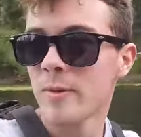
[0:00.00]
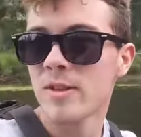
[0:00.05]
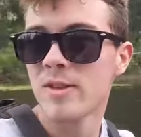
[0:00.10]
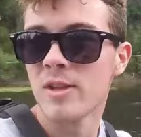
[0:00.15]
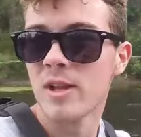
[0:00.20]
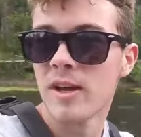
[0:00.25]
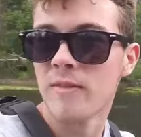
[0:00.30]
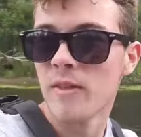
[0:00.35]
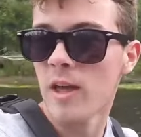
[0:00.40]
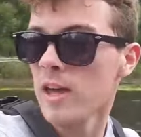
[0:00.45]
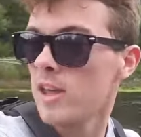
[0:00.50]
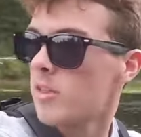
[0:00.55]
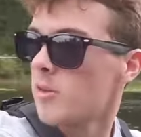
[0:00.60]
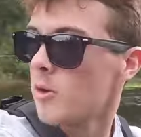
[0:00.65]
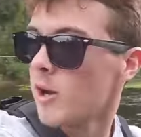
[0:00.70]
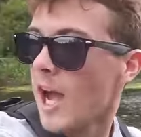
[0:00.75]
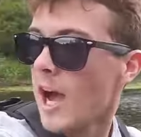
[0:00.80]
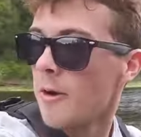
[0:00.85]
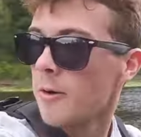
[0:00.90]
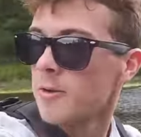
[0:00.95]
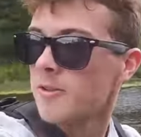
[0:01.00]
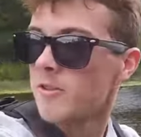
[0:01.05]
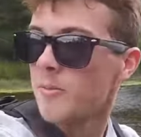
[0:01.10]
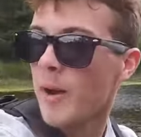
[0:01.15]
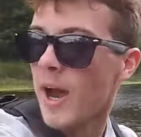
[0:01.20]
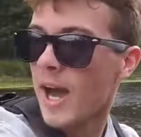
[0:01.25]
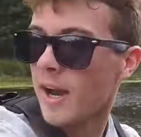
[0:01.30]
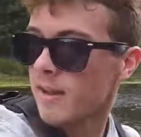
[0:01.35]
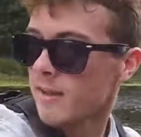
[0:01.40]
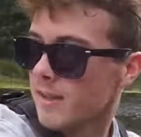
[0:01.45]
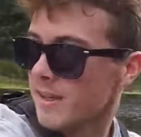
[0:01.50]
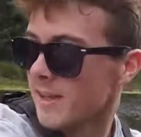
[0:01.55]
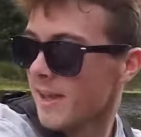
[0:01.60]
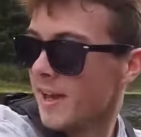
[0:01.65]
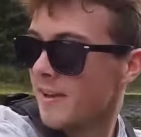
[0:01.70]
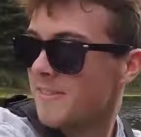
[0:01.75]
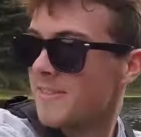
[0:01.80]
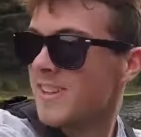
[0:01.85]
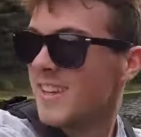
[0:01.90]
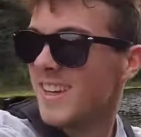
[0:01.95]
we still have like three hours of paddling
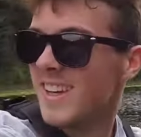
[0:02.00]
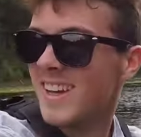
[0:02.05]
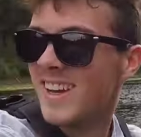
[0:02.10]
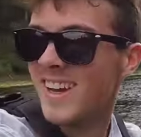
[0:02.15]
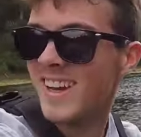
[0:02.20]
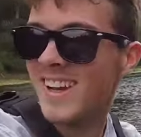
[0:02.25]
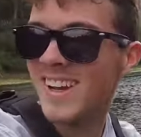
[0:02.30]
left.